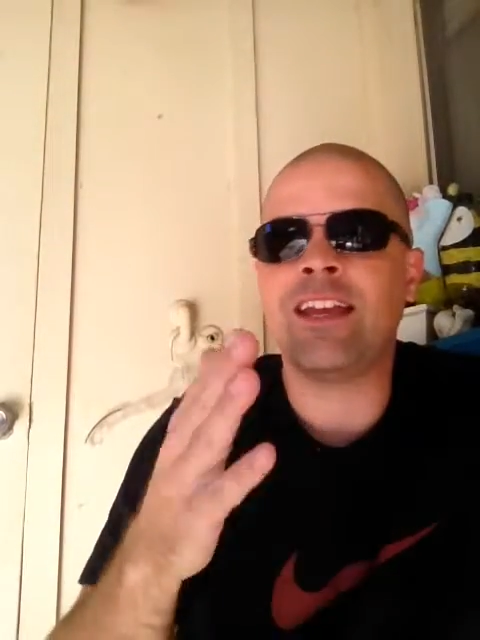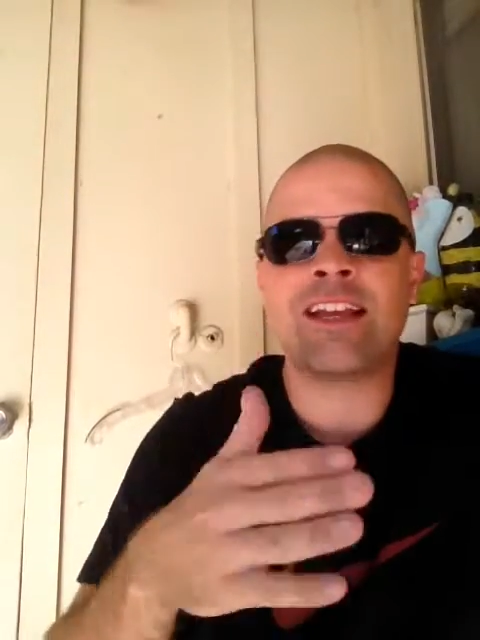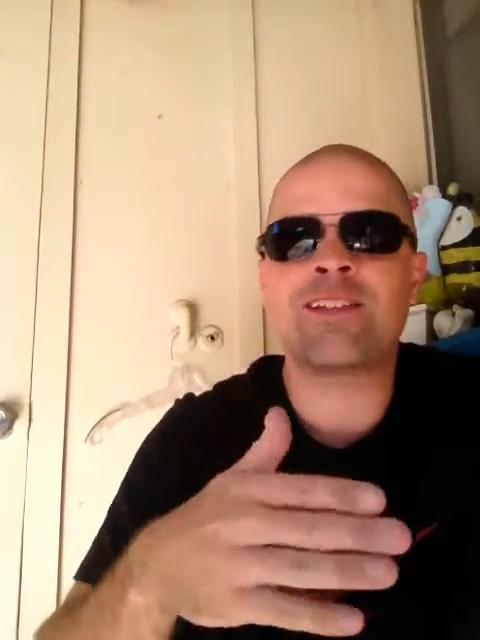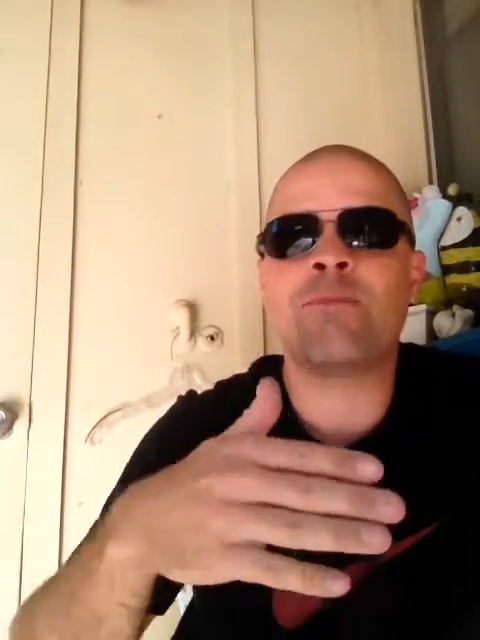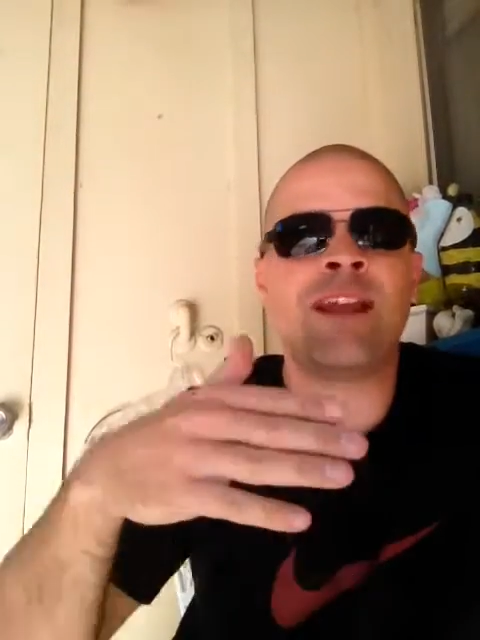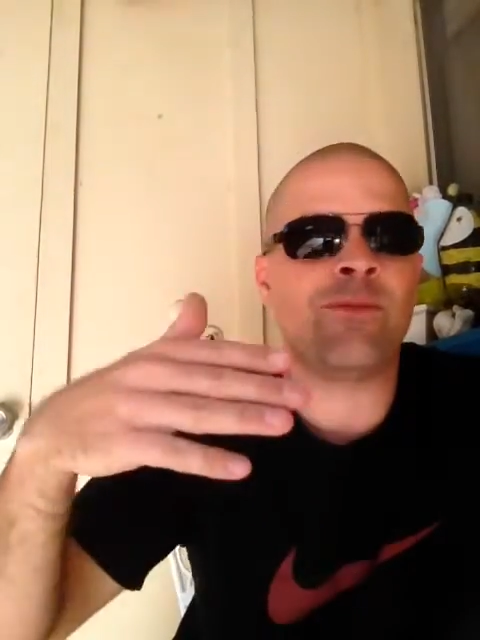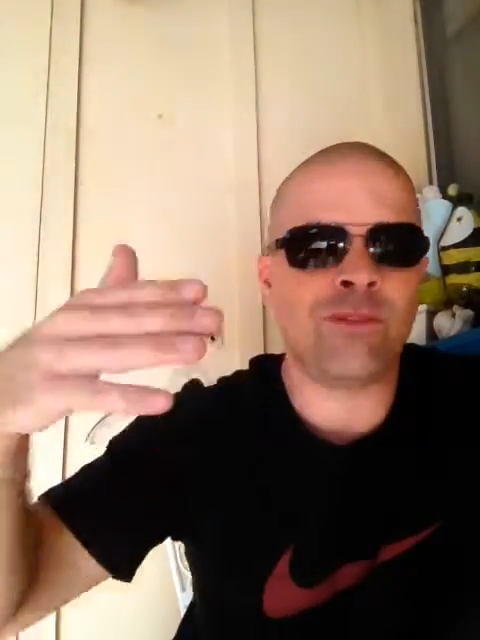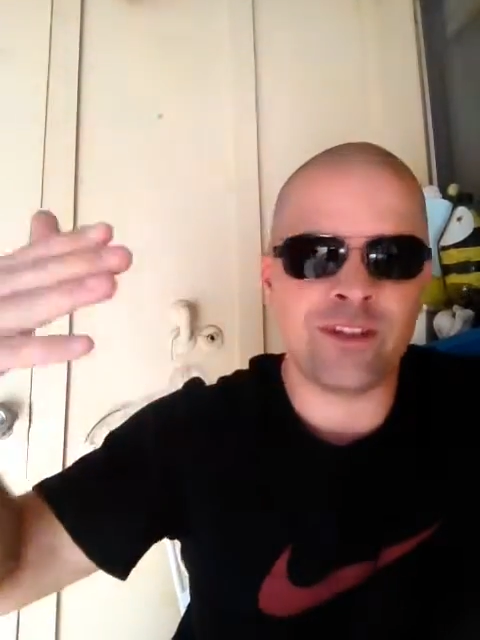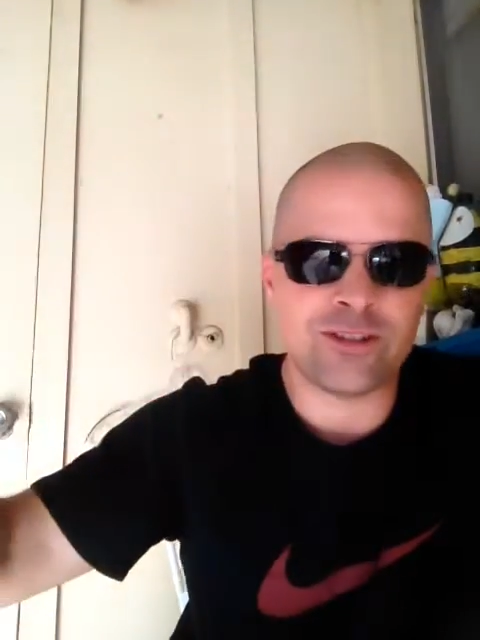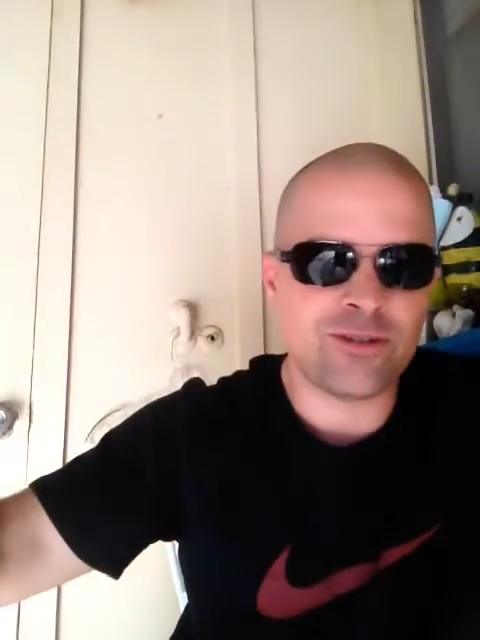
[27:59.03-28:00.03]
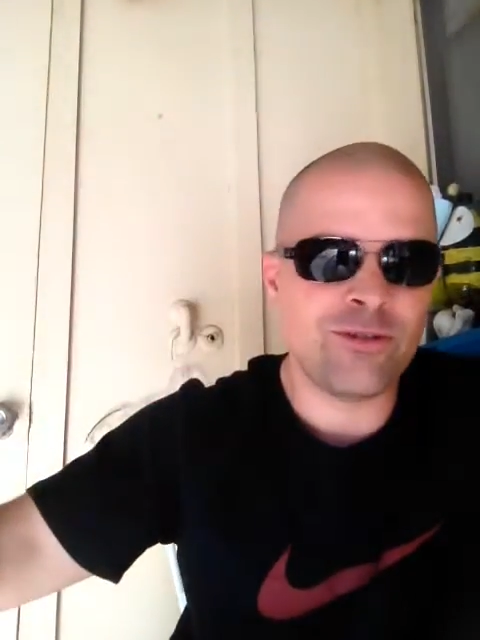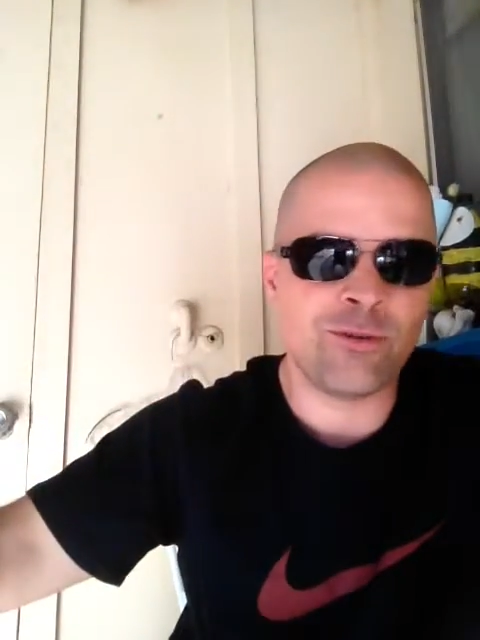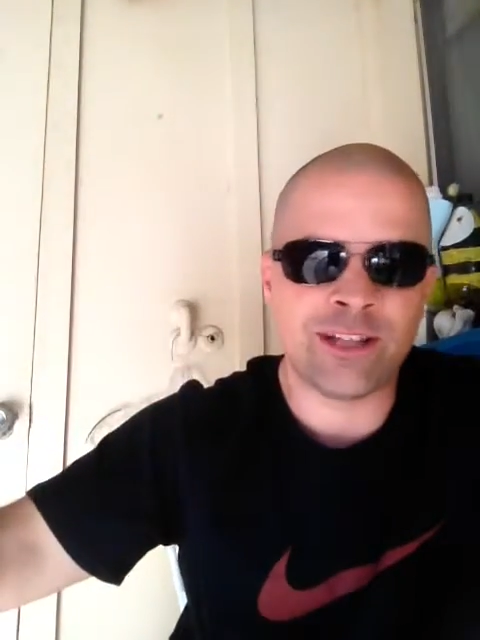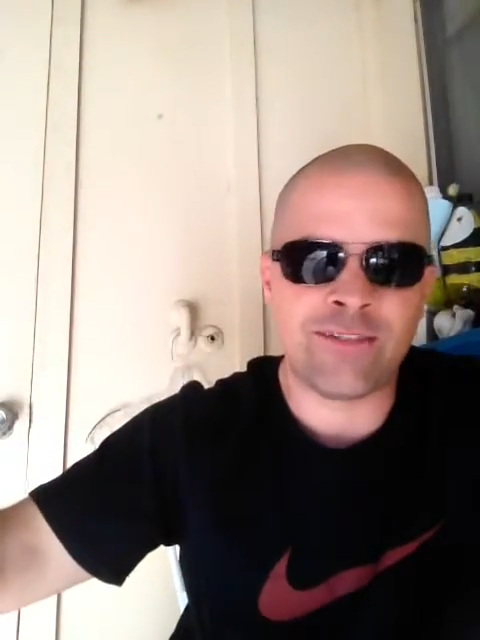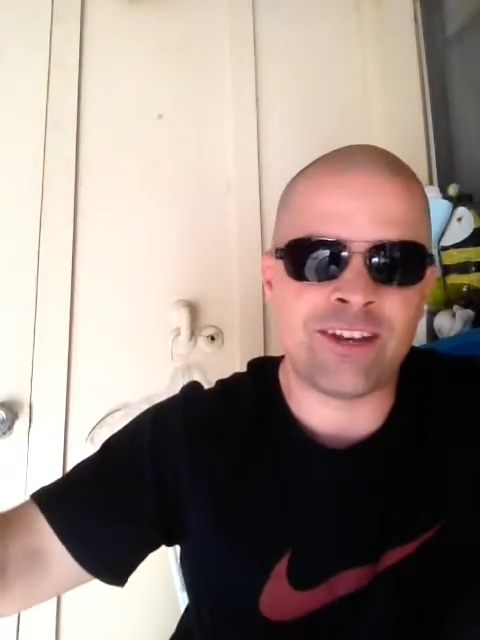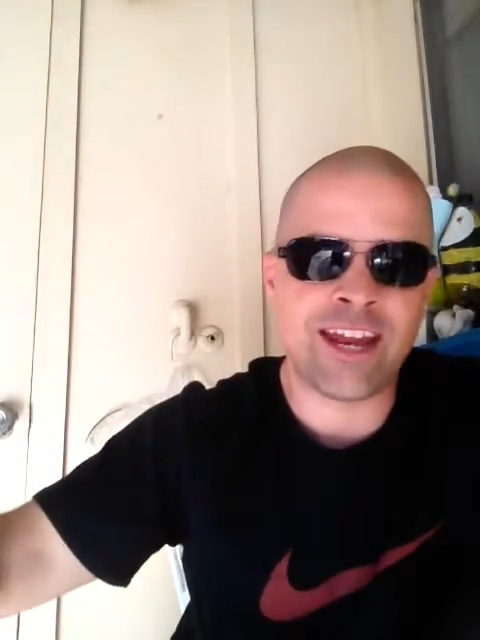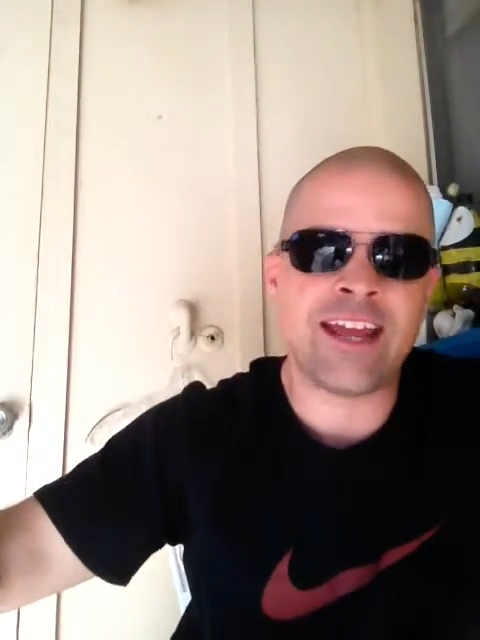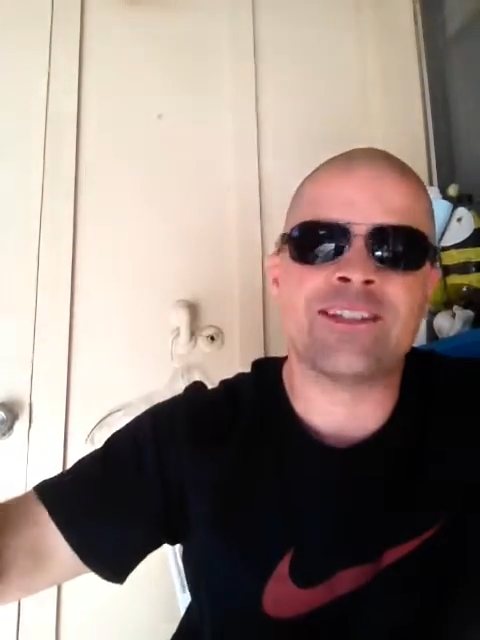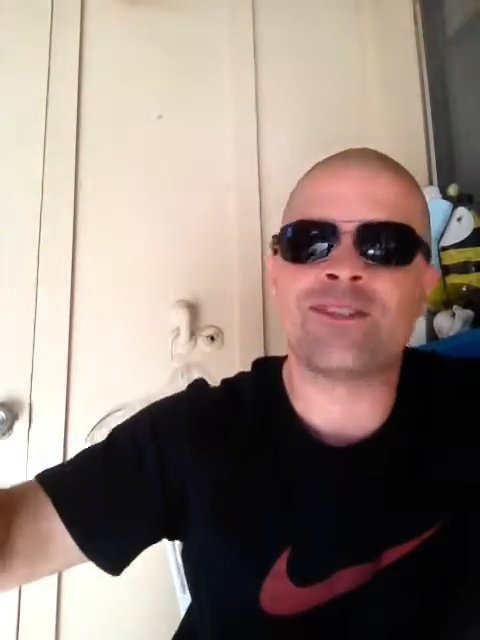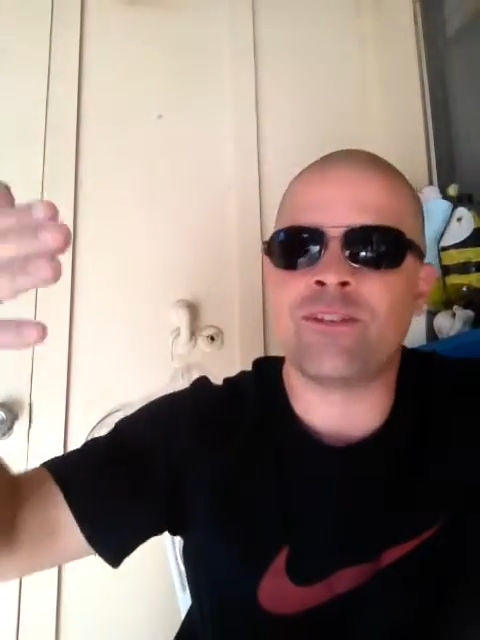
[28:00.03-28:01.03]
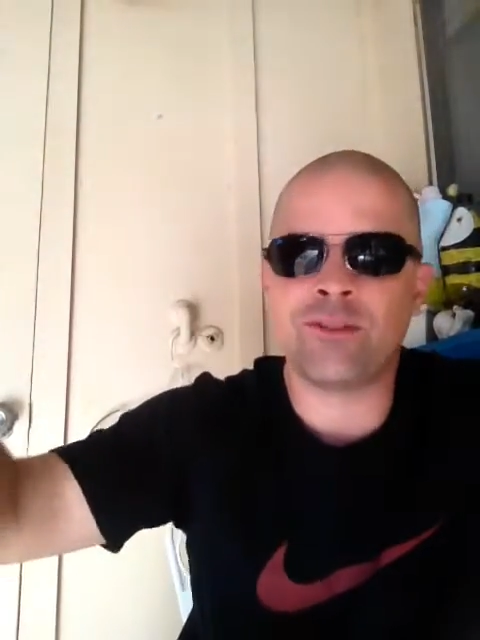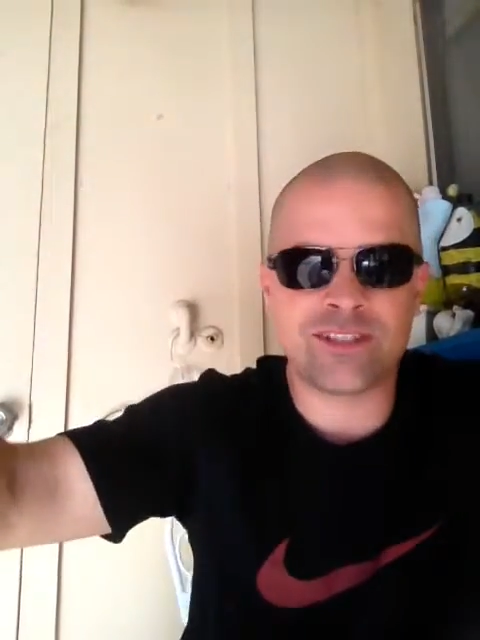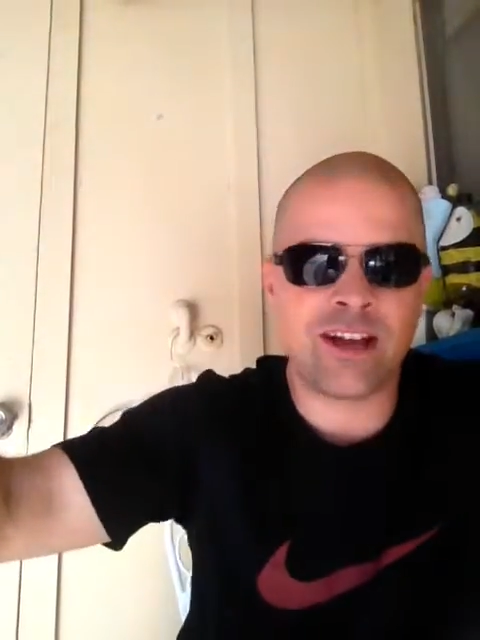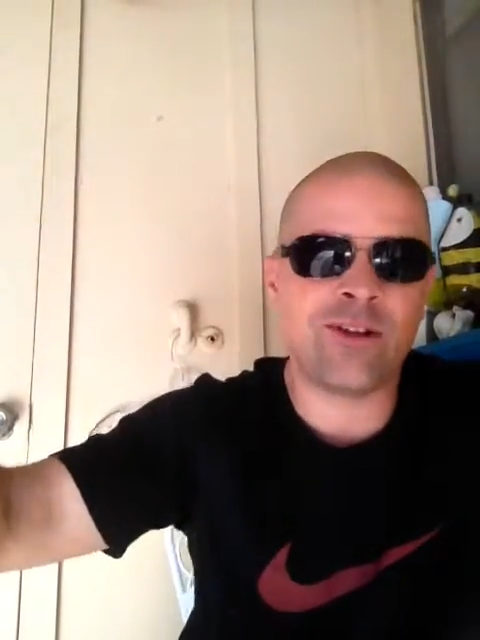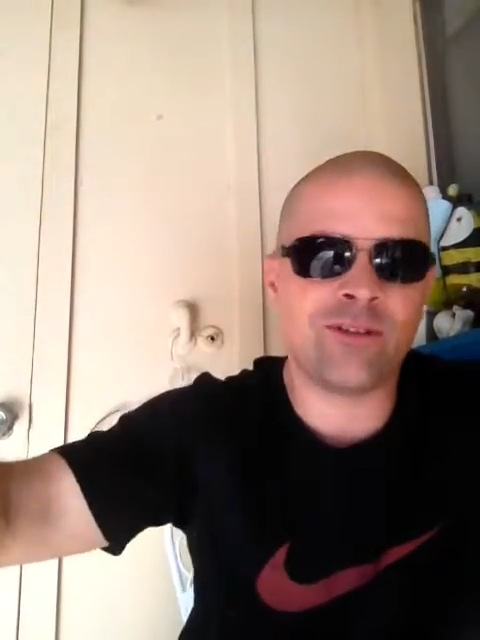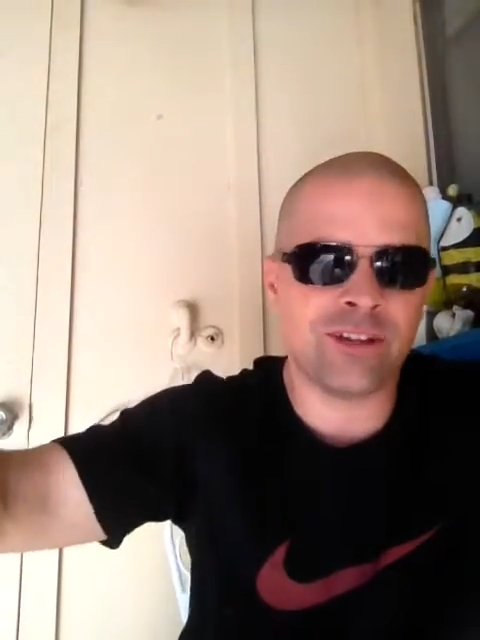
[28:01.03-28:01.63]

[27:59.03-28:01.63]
estimated within 2 to 11 days. So they'll tell